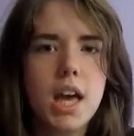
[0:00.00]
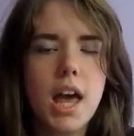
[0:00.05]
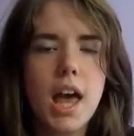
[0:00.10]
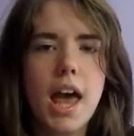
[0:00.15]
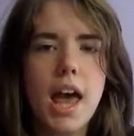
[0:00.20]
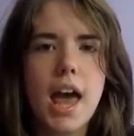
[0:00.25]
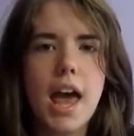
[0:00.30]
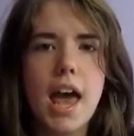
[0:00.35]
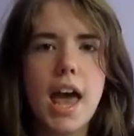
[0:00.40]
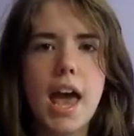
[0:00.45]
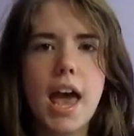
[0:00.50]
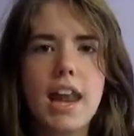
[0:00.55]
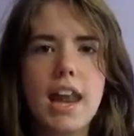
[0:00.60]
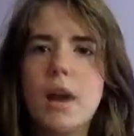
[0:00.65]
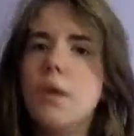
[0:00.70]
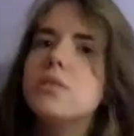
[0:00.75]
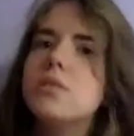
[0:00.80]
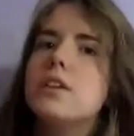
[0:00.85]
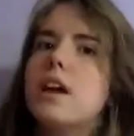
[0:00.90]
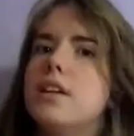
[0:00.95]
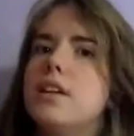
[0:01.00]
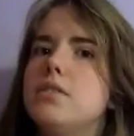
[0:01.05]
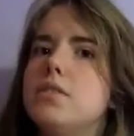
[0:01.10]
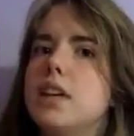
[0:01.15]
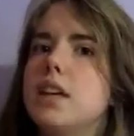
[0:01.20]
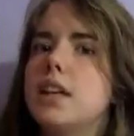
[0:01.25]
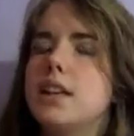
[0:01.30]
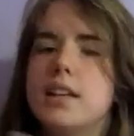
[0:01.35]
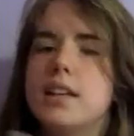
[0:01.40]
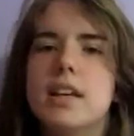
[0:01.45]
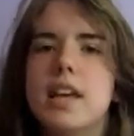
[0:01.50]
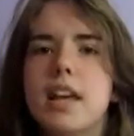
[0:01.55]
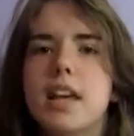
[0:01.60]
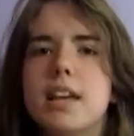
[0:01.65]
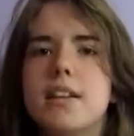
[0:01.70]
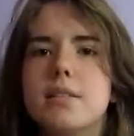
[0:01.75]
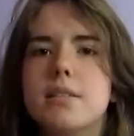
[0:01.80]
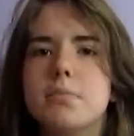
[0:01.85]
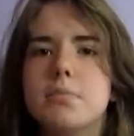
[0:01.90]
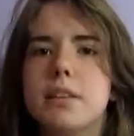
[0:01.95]
and now it's kind of clicking into
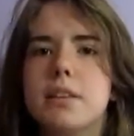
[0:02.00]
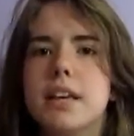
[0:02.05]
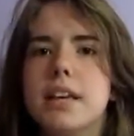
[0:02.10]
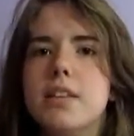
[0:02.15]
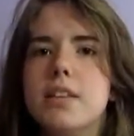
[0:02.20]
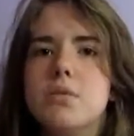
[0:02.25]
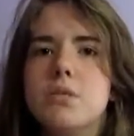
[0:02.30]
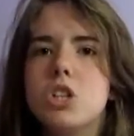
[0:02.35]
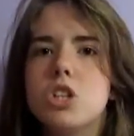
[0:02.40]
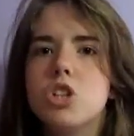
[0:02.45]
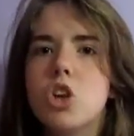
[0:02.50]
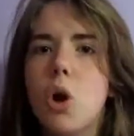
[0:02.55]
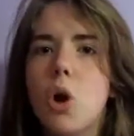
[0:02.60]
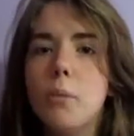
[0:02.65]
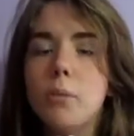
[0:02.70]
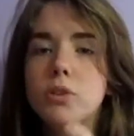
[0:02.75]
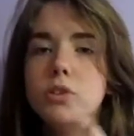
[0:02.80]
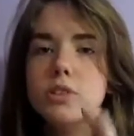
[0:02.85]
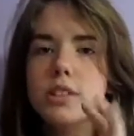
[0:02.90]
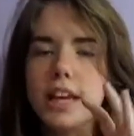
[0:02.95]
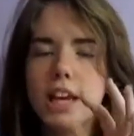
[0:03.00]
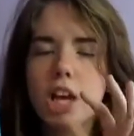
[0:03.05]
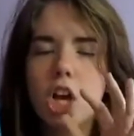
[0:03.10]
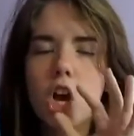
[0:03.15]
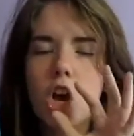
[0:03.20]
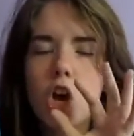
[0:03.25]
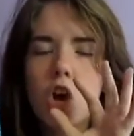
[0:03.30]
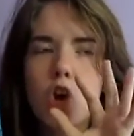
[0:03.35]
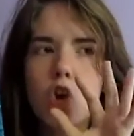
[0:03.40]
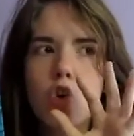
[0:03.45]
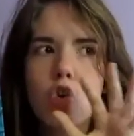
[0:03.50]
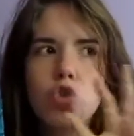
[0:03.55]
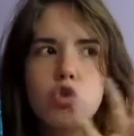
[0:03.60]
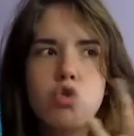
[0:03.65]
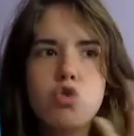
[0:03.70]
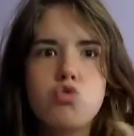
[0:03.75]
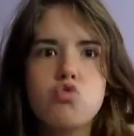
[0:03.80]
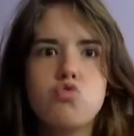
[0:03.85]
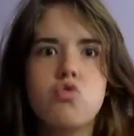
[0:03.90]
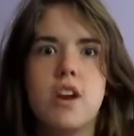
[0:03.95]
place, which is almost
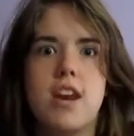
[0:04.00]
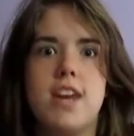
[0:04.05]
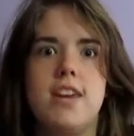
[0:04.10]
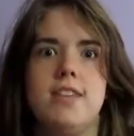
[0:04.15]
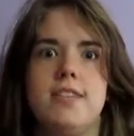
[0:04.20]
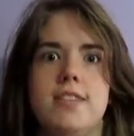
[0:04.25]
crazy.